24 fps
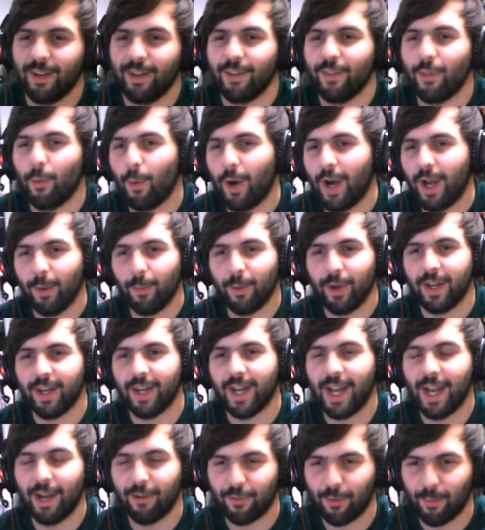the
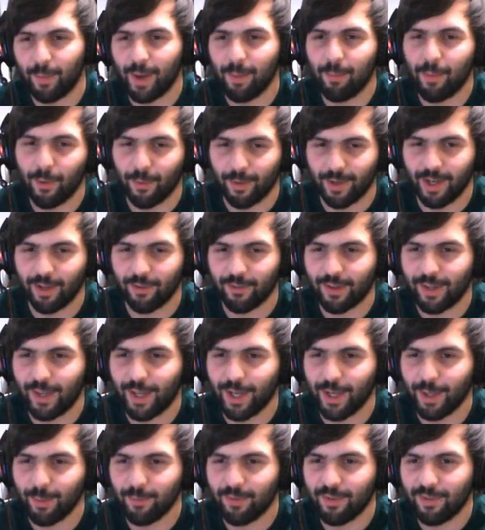Y-Wing after my opponent has
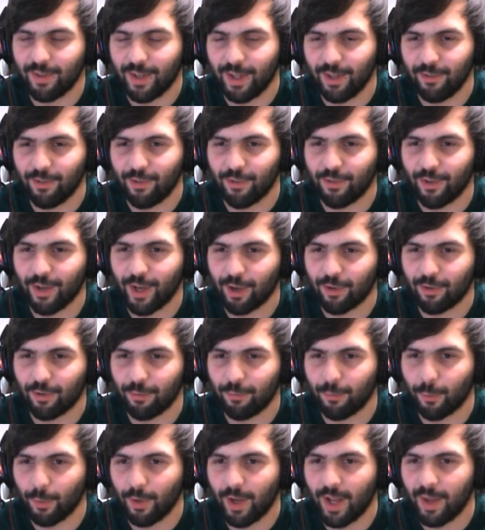claimed, and just an extra
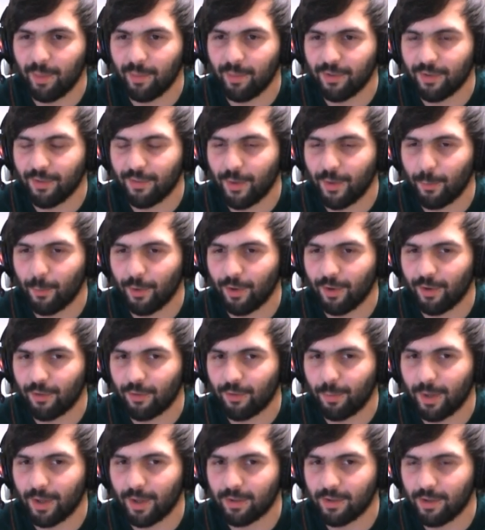4 damage that they weren't
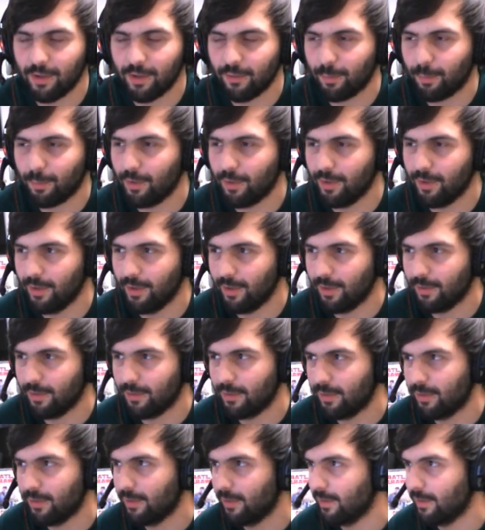expecting is pretty nice.